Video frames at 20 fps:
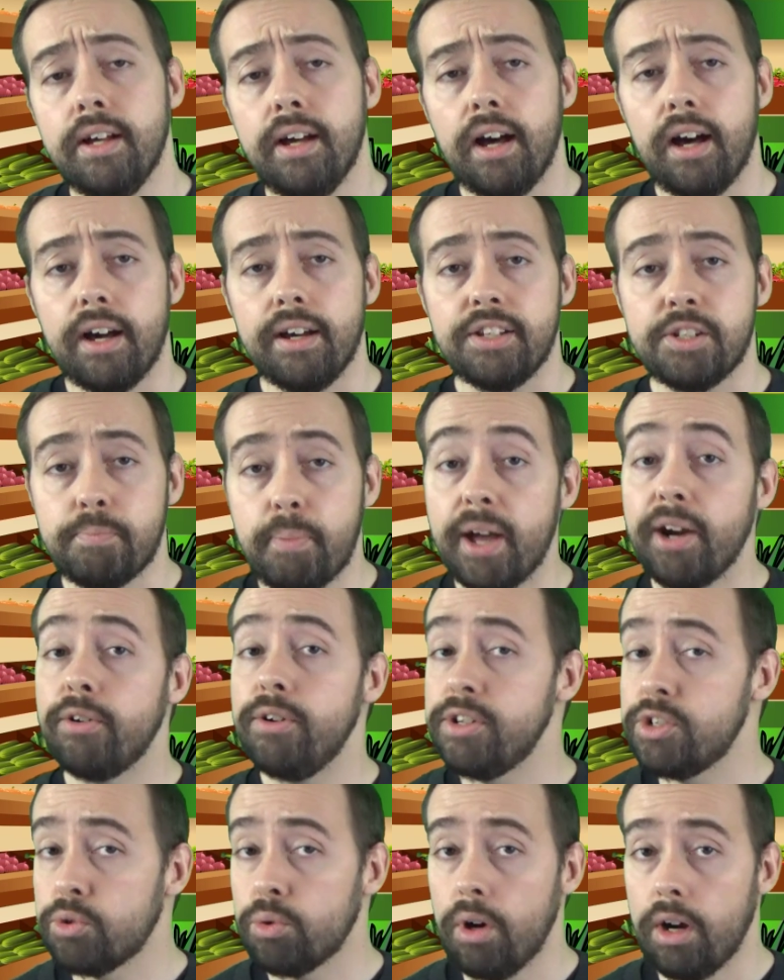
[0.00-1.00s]
It's better
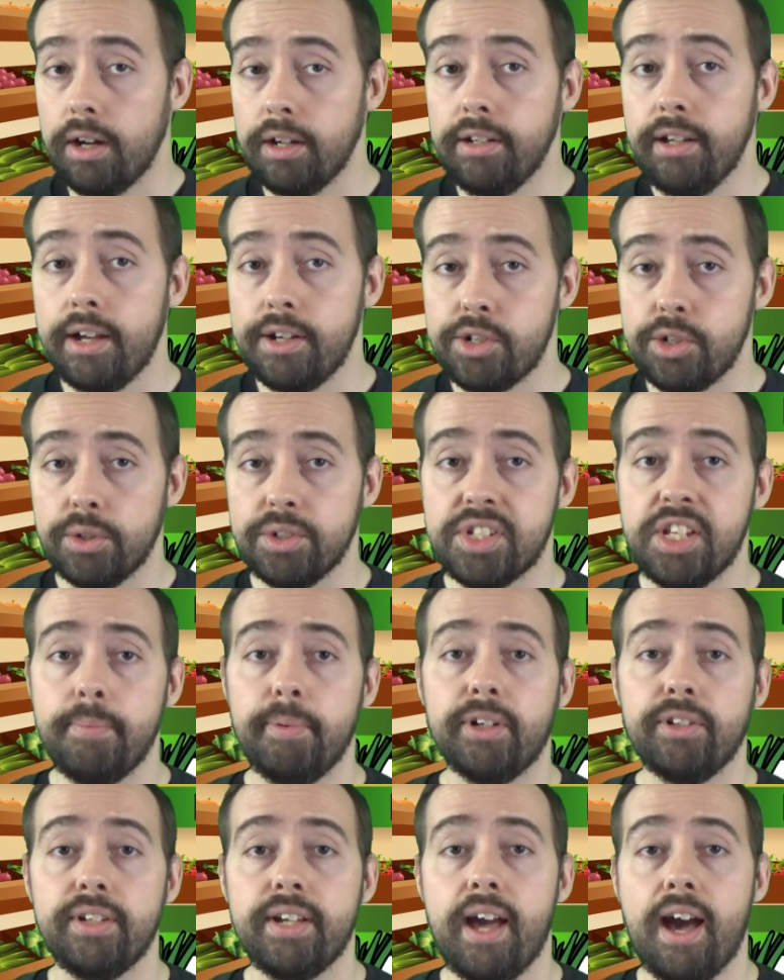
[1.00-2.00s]
in Tron, as you'll
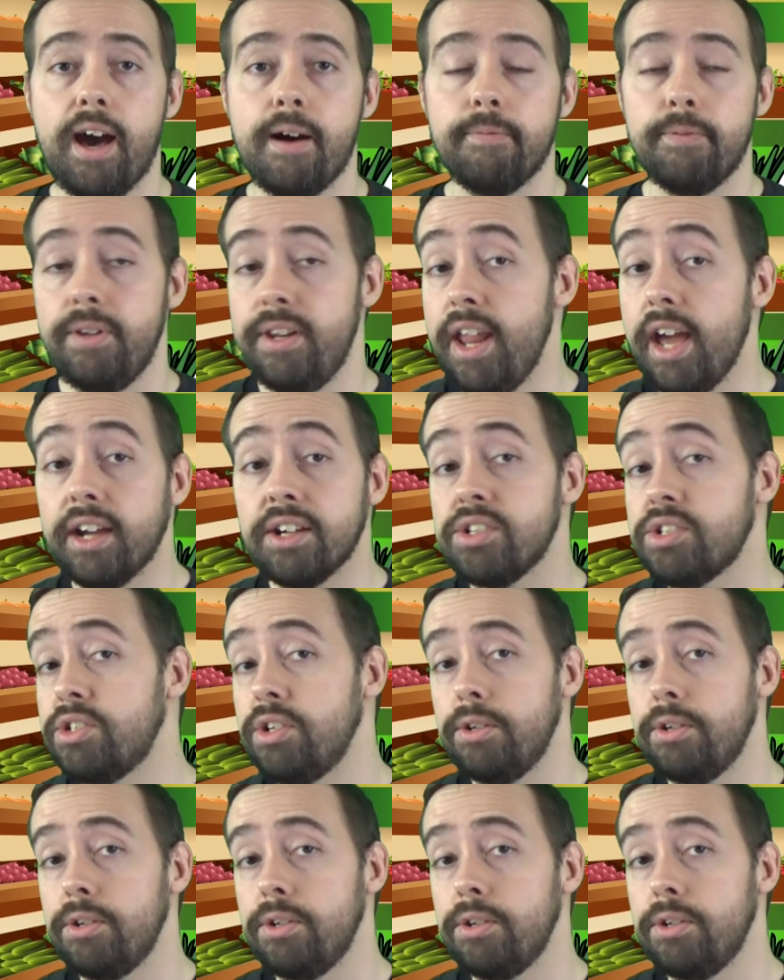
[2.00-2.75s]
typically have next